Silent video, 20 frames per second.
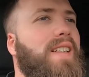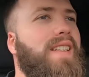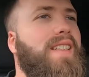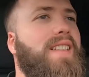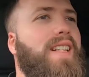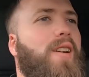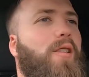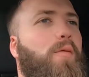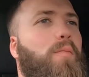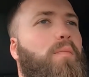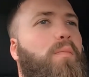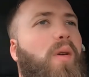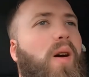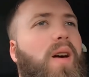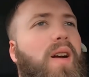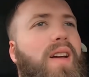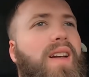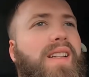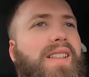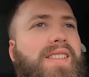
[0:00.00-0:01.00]
to sound
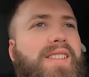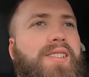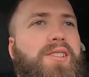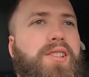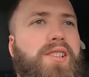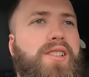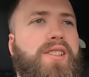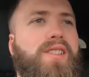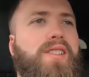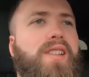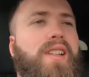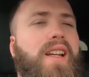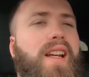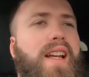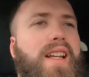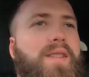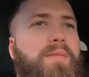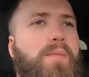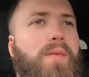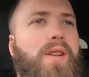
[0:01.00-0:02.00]
biased because
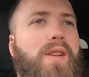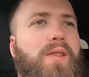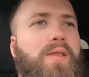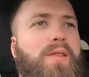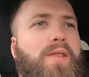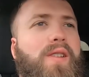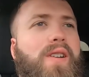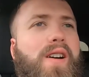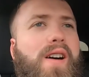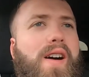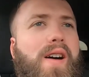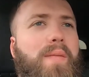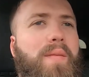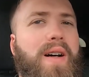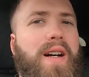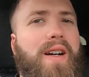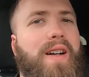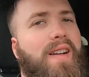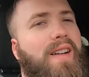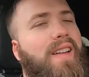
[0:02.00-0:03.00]
it's my own car,
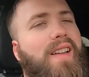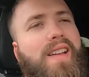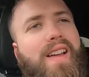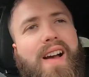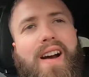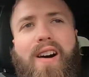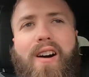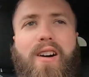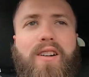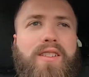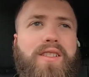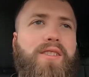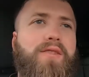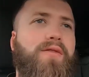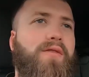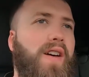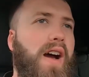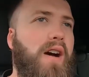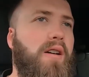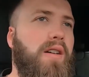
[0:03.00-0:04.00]
but I just
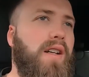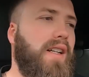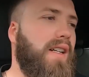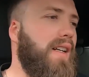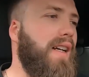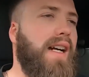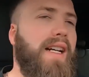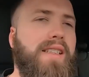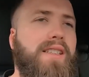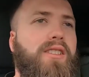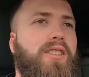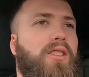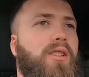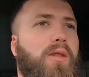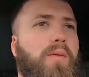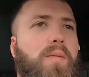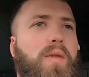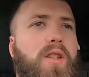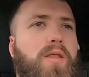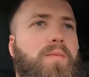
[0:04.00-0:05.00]
felt like I had
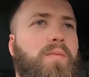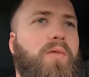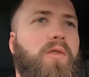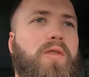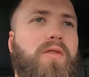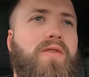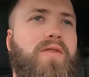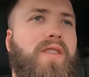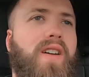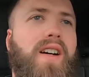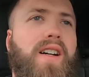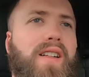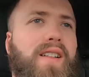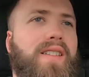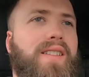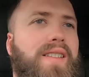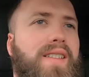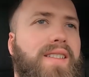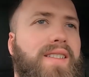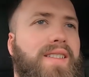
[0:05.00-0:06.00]
so much more
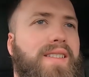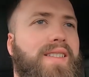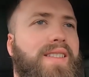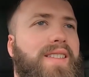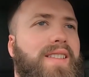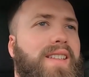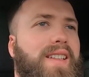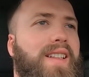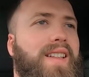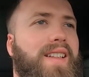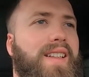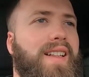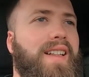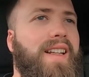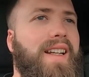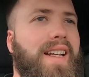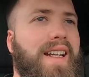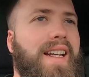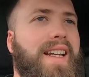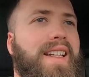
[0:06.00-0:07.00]

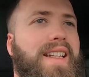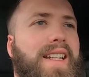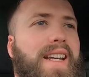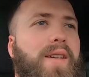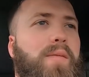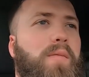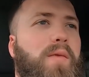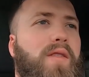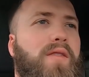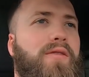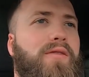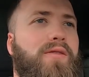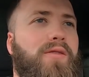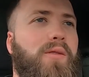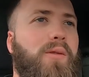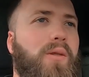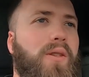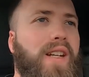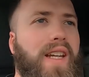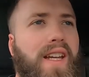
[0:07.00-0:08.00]
fun in the
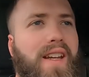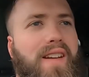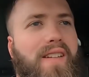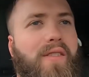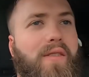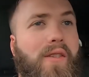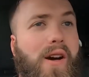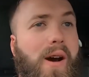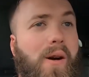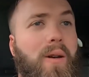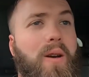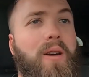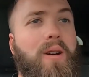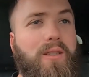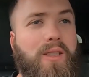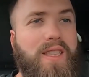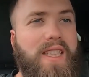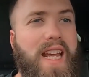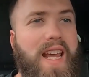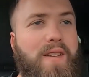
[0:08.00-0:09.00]
M140. Felt a
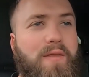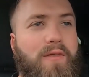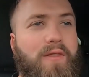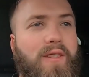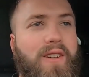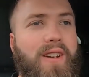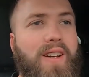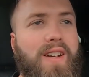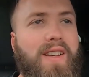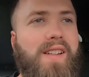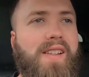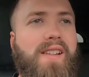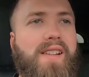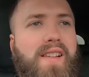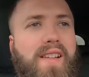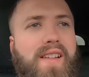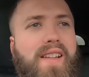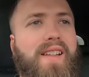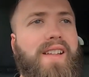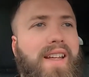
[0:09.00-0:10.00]
lot safer
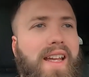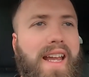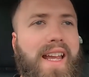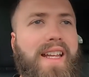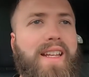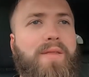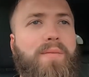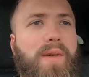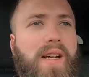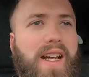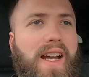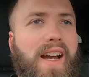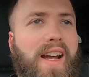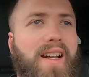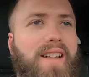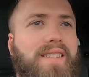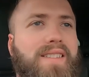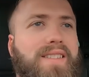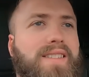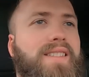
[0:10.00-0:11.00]
in the
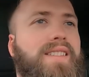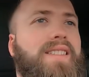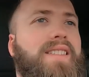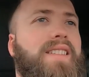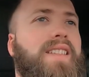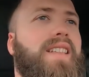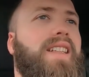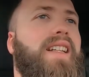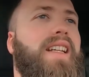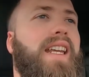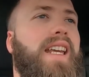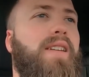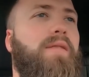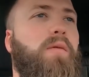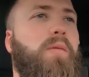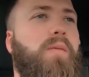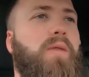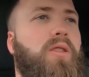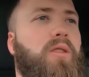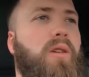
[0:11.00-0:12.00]
Megane,
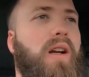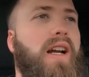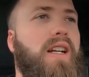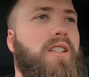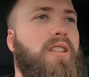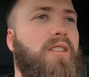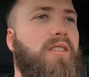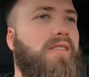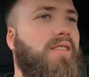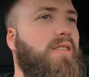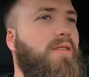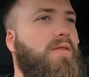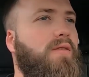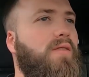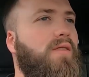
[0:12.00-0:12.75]
even with traction off.